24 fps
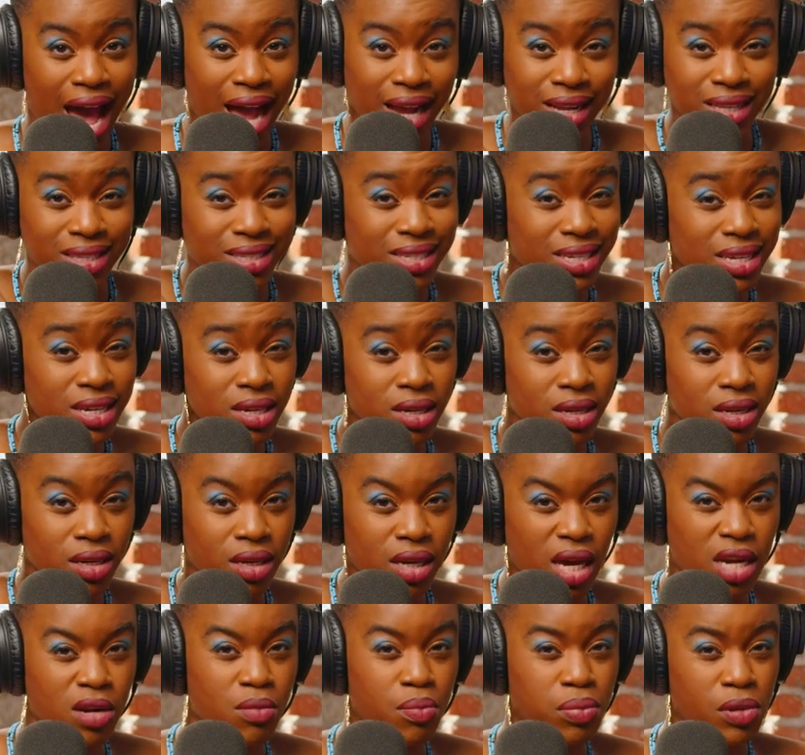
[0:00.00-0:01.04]
acting
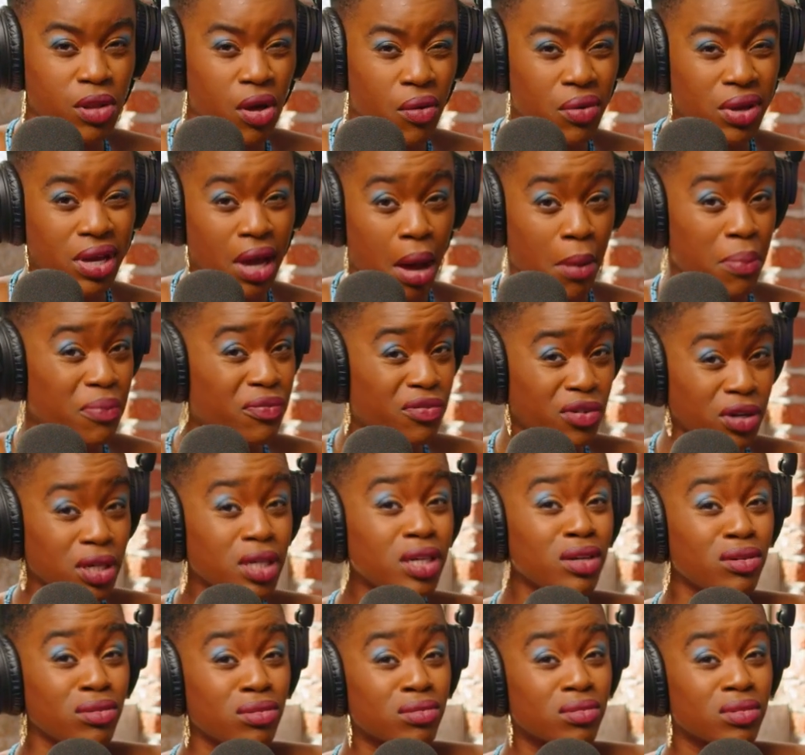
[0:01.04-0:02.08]
kind of blowing up for
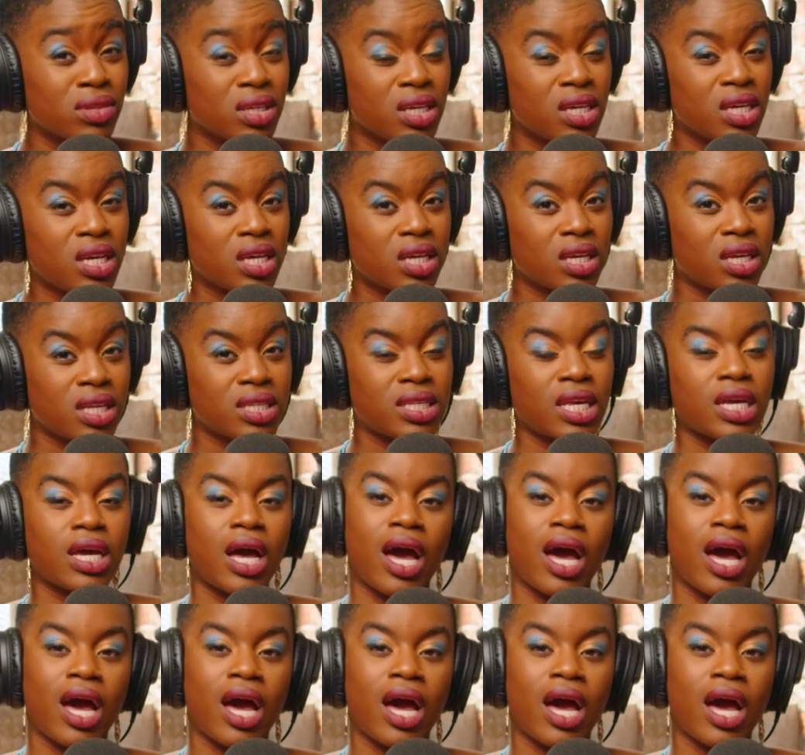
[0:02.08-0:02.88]
you? Because like